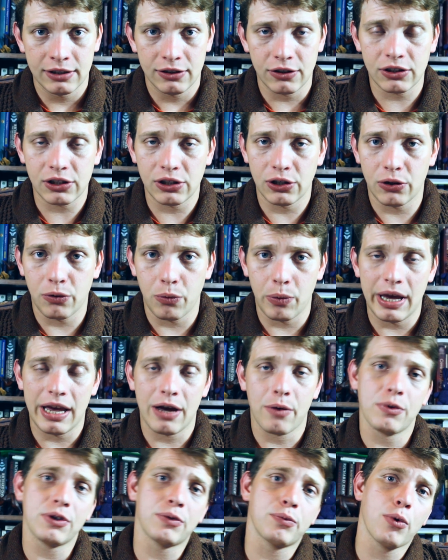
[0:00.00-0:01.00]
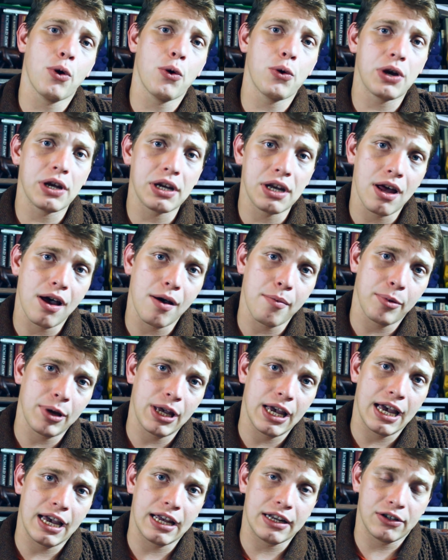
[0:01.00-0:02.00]
Dr. Lukwiya was woken up
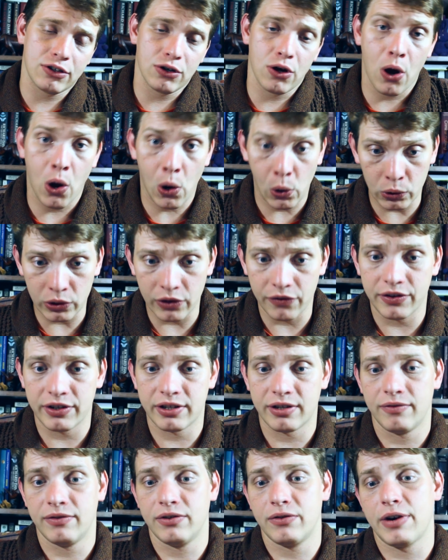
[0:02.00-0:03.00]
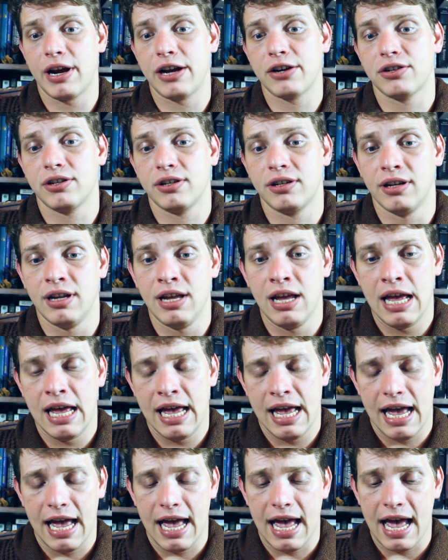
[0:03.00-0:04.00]
and told of this interaction
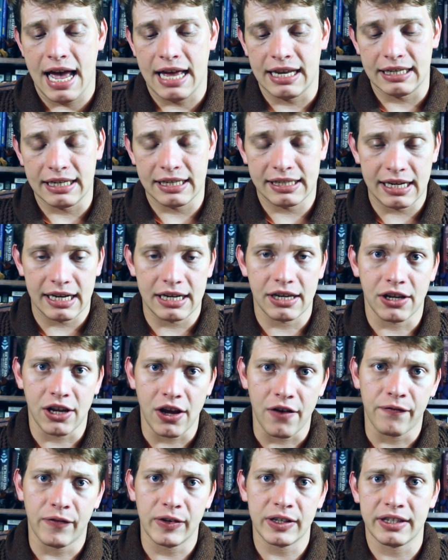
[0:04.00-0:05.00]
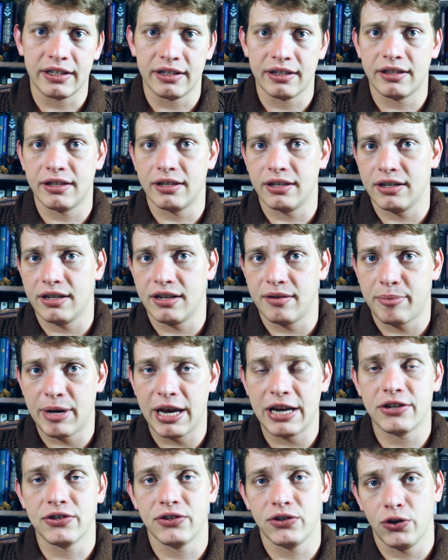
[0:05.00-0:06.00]
and decided to go visit the
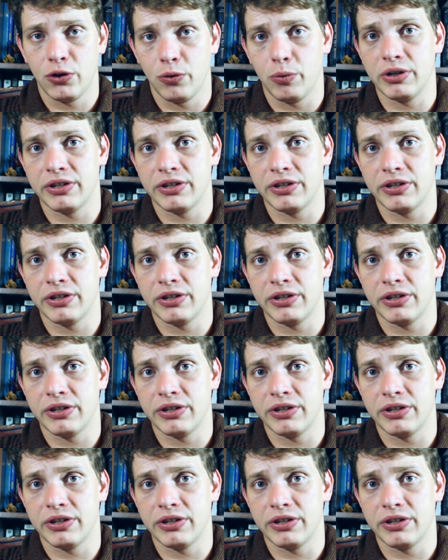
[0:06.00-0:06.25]
patient who